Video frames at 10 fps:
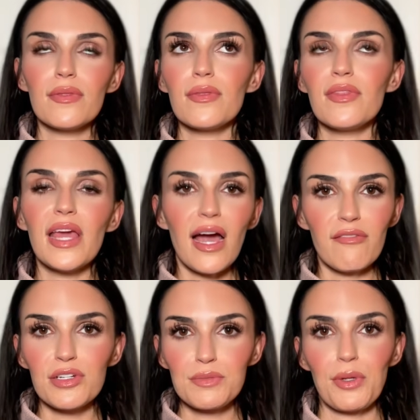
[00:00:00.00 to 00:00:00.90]
the
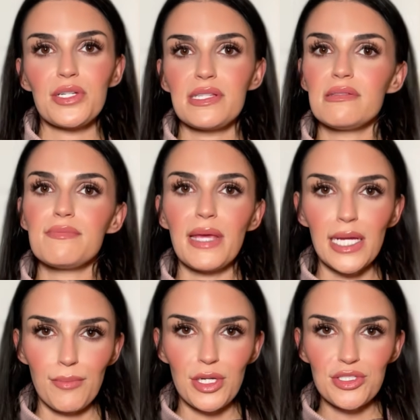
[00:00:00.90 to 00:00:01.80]
average person's
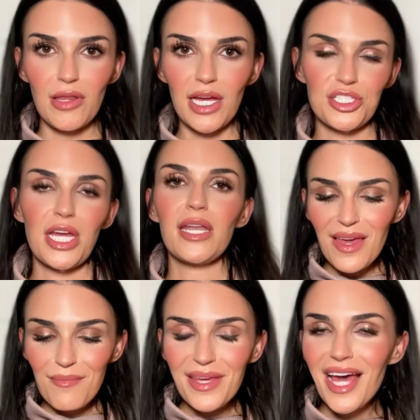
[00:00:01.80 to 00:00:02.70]
makeup brush collection.
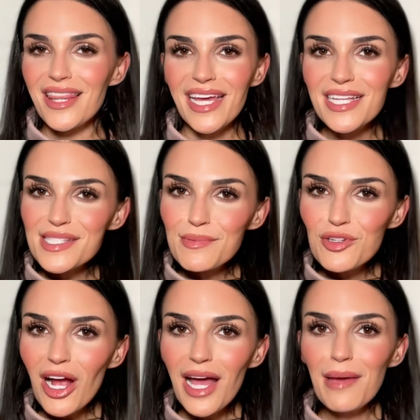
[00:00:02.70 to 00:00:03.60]
But yeah, like and
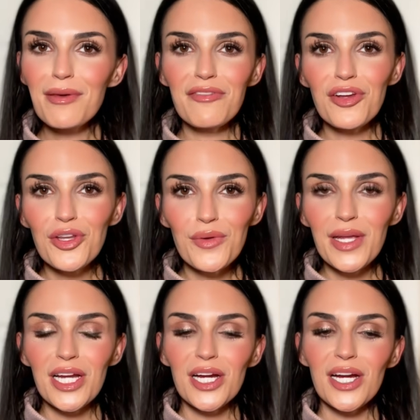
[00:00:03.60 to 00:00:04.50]
subscribe if you're new
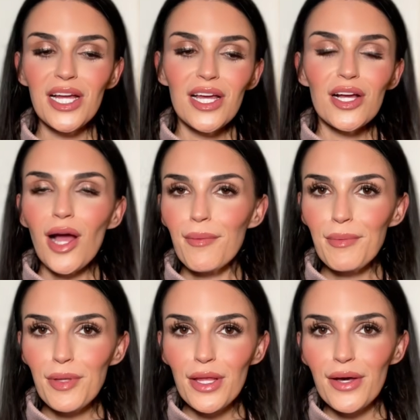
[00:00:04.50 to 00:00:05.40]
here.
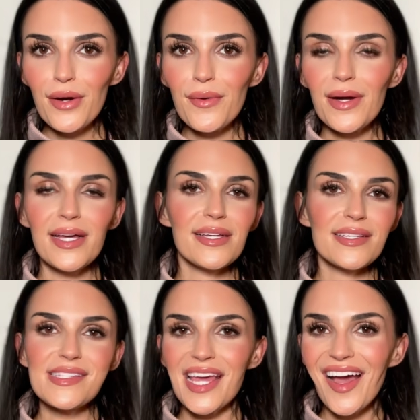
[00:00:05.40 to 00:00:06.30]
Comment below,
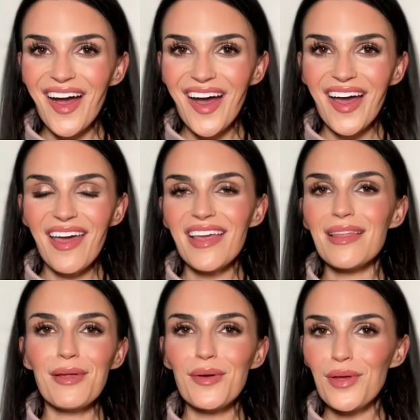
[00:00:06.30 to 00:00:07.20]
say hi,
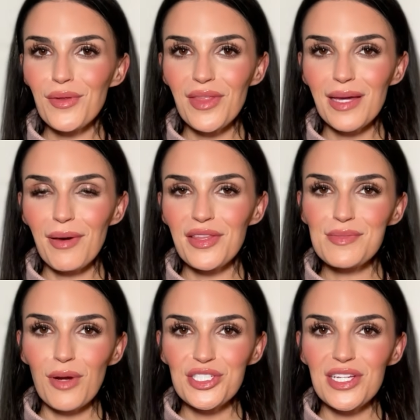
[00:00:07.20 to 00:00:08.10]
let me know what you think about these
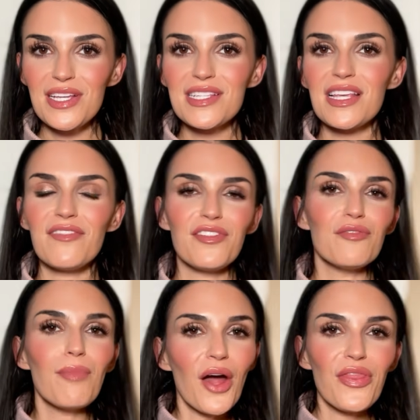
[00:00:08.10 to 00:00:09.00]
brushes, if you
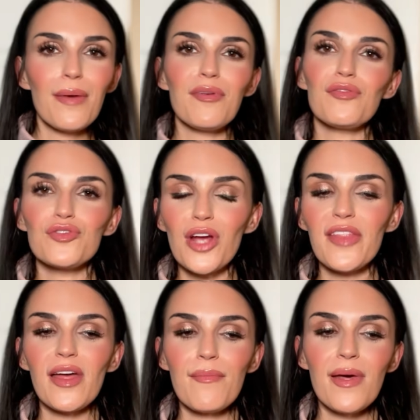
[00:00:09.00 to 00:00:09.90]
bought them, if you
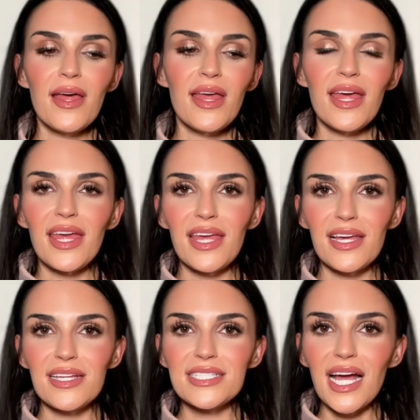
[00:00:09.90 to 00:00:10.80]
tried them.
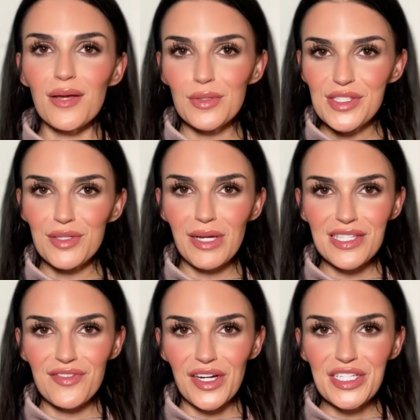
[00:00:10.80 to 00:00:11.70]
And I will see you
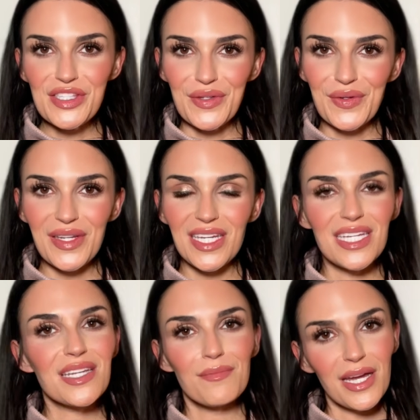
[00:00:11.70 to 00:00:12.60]
guys very soon
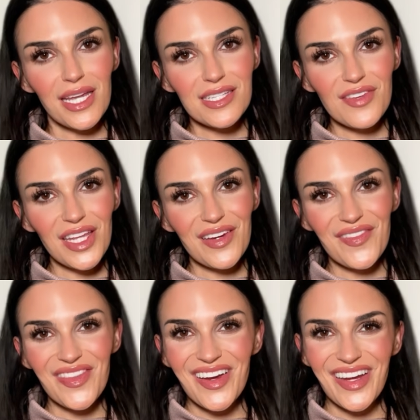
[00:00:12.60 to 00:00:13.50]
in my next video.
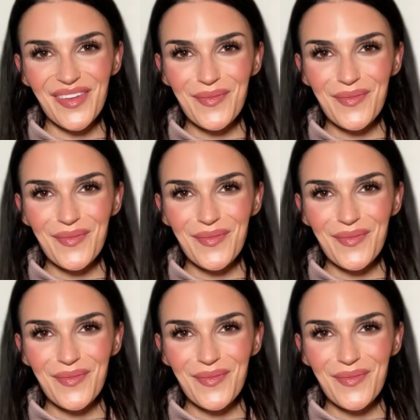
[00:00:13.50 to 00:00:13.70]
All right.